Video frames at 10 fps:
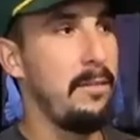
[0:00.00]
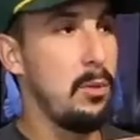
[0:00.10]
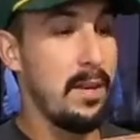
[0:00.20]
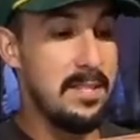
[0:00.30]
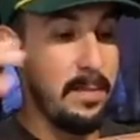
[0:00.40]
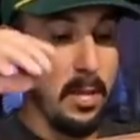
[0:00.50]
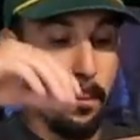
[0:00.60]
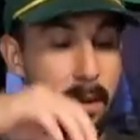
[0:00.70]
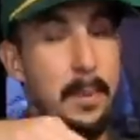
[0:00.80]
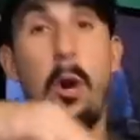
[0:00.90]
if you want to see me
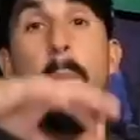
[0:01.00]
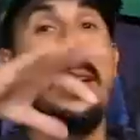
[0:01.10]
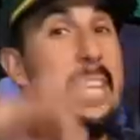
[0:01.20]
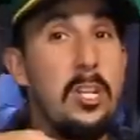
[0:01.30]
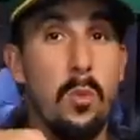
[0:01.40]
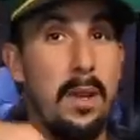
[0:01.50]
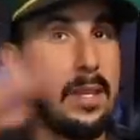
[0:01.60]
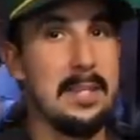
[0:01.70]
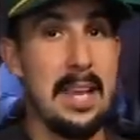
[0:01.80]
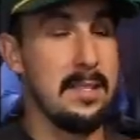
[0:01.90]
open. I'm going to open each one of
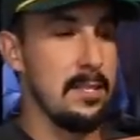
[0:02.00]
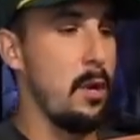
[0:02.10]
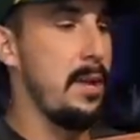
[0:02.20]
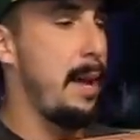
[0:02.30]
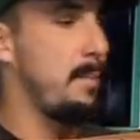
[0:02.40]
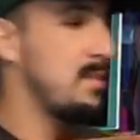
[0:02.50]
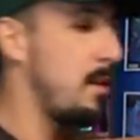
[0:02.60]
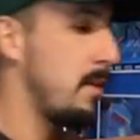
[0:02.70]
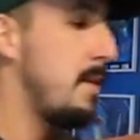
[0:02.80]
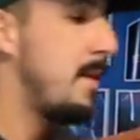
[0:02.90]
these as its own
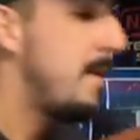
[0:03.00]
episode